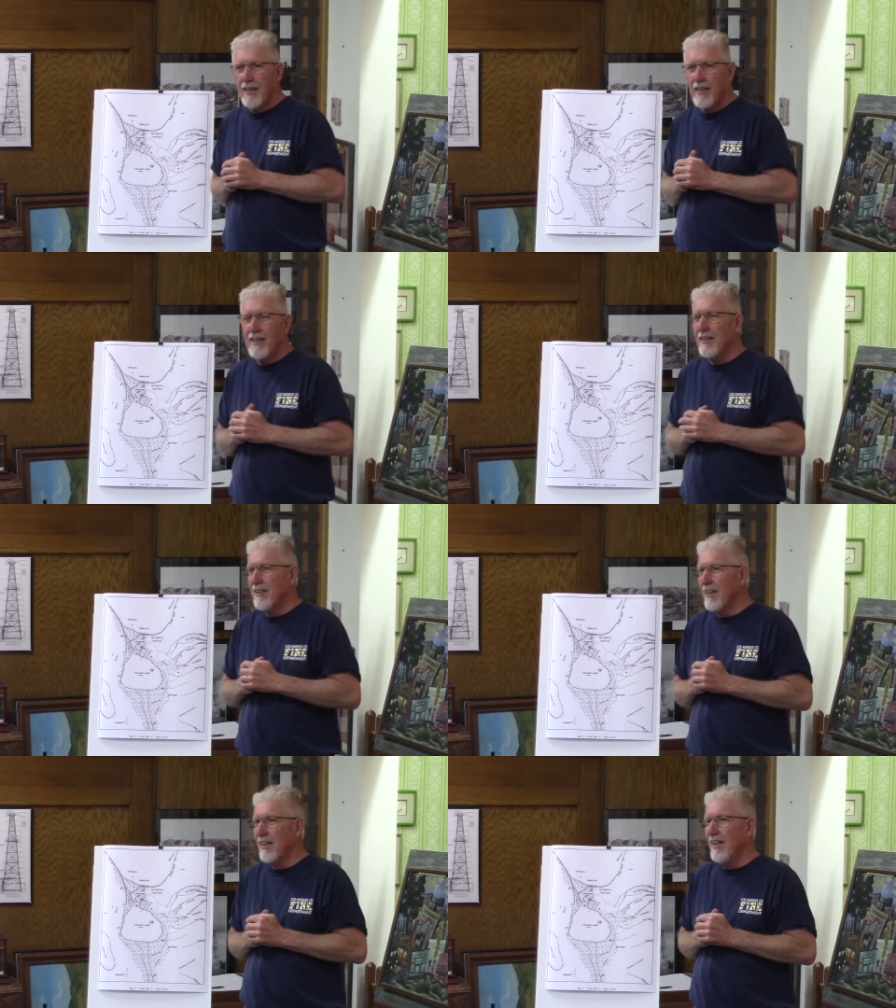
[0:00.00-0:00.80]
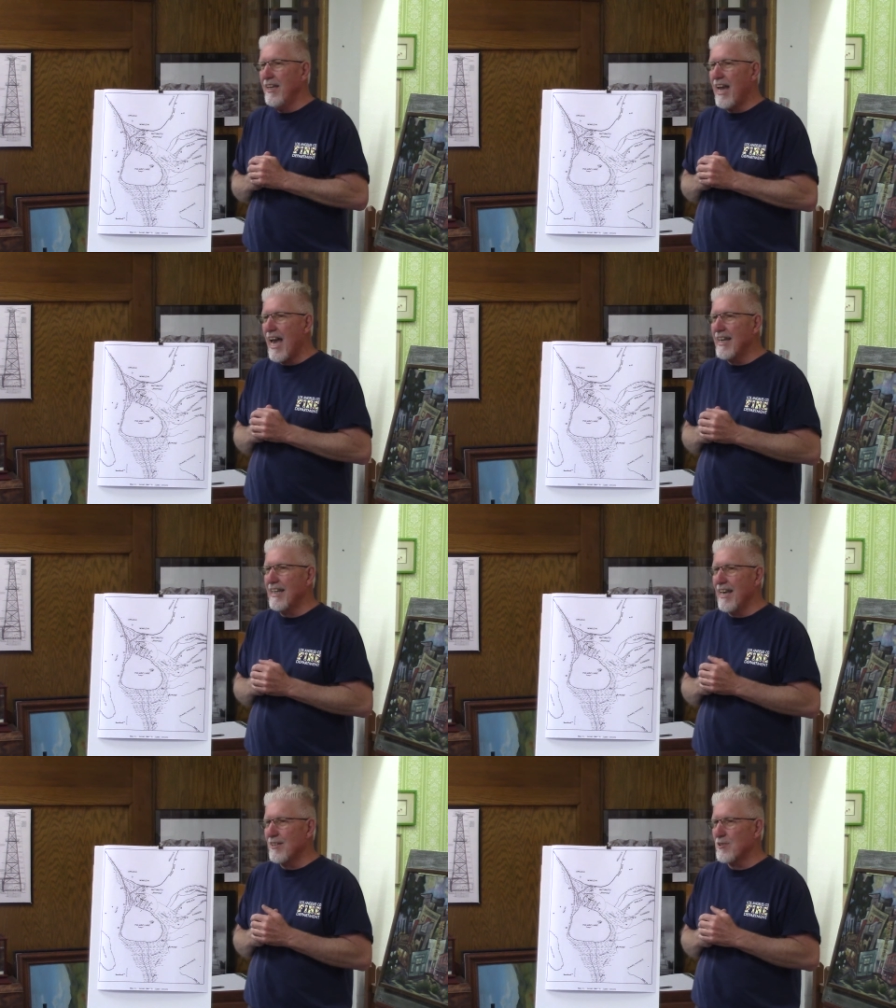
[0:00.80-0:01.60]
He, he
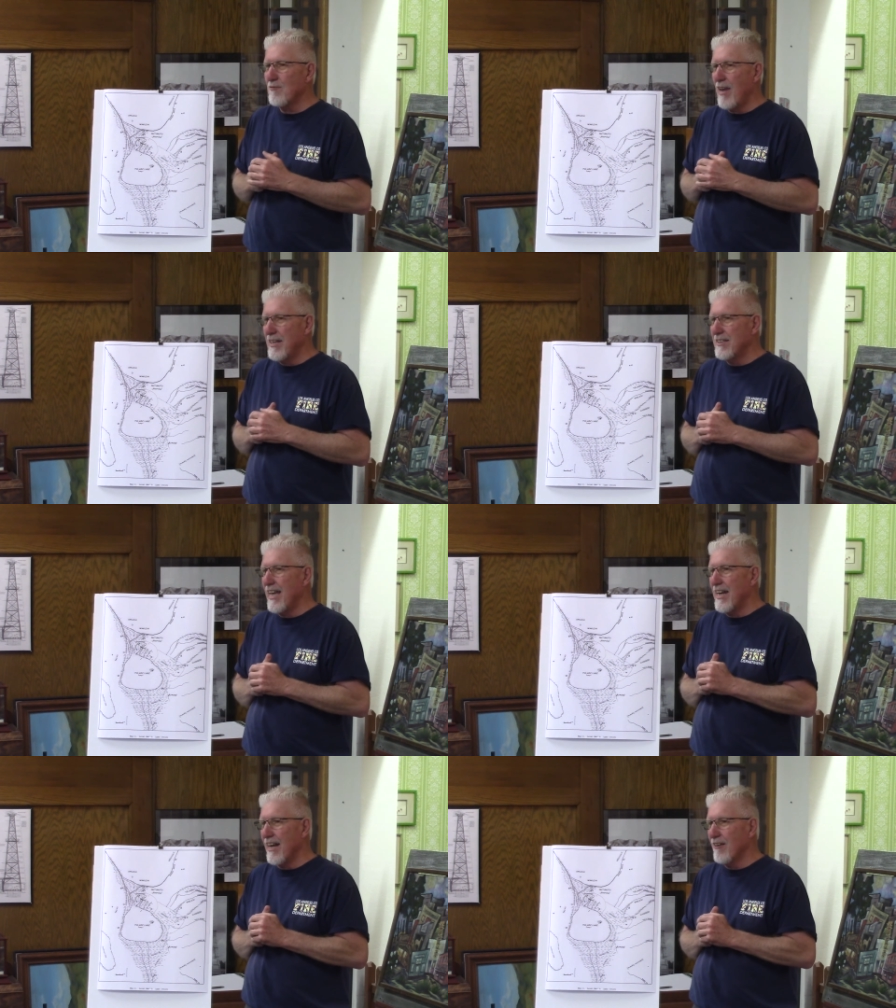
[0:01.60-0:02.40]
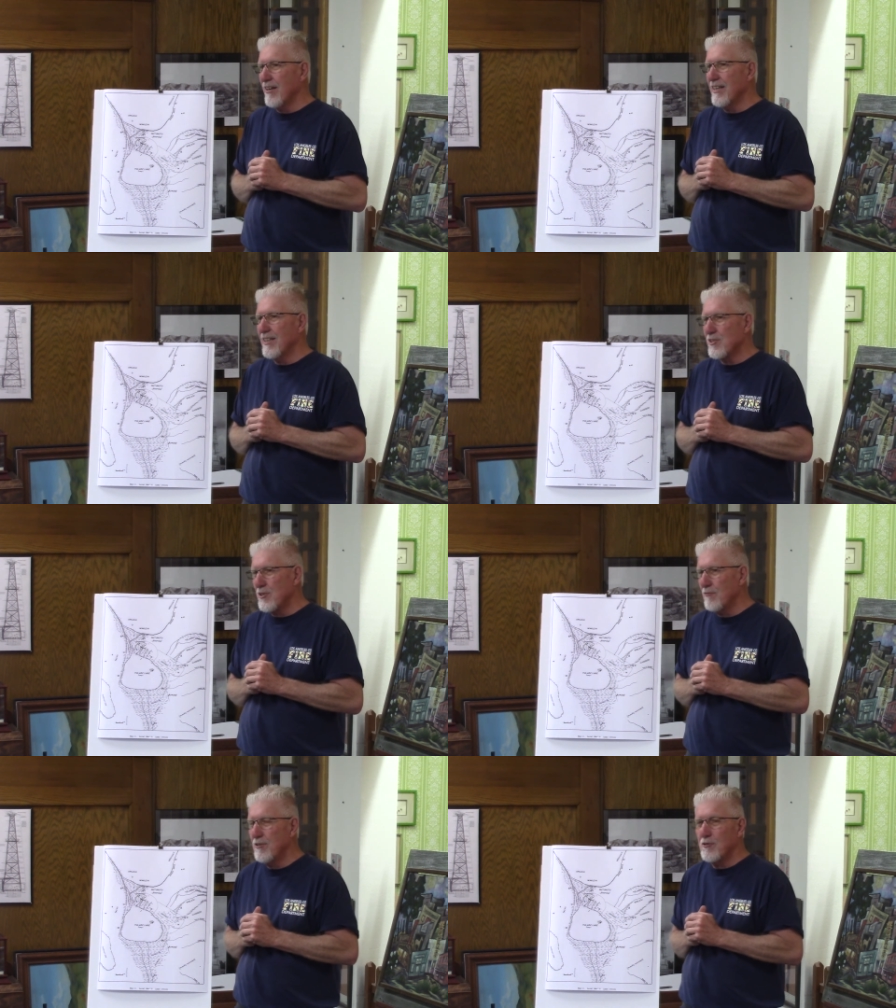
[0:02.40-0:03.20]
highly excavated that area and
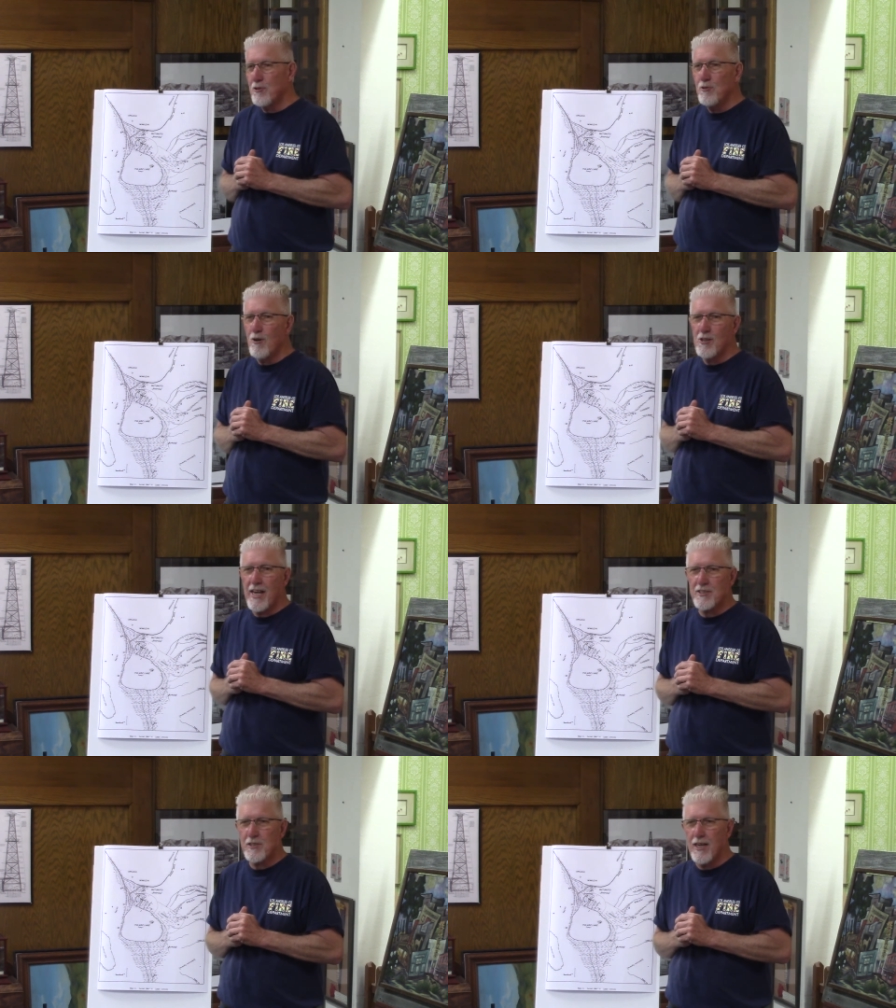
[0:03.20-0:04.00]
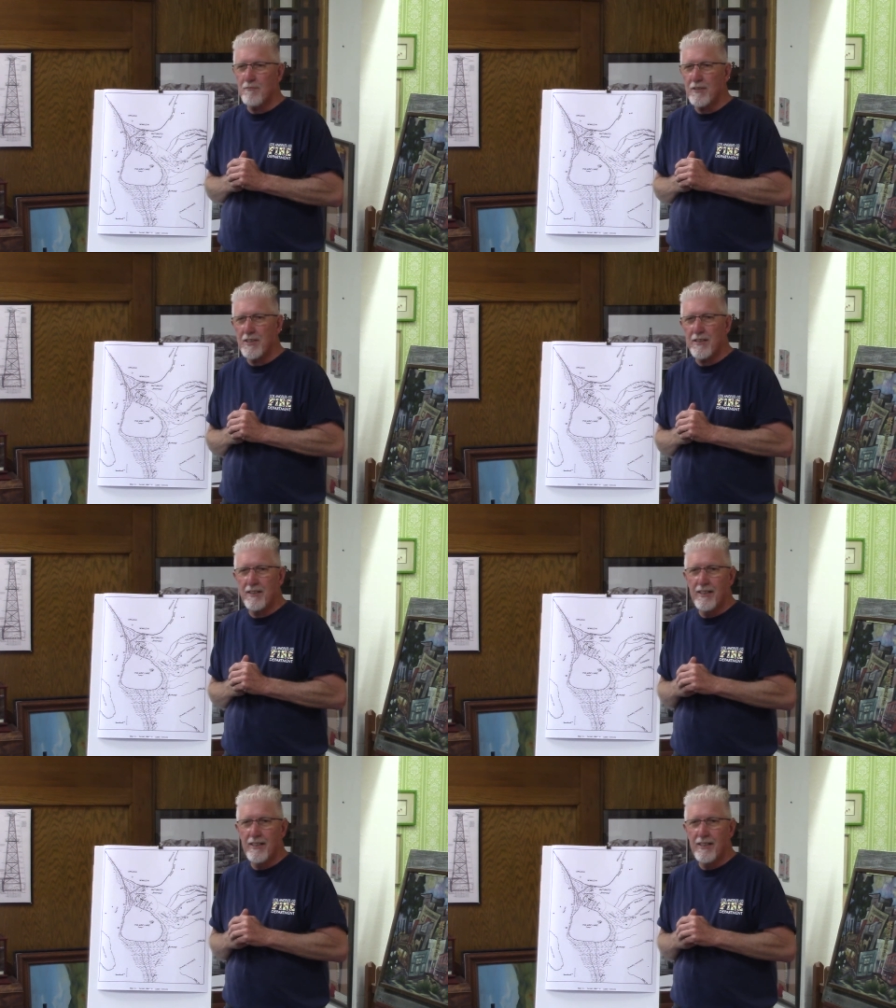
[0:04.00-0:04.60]
sifted through all that stuff and then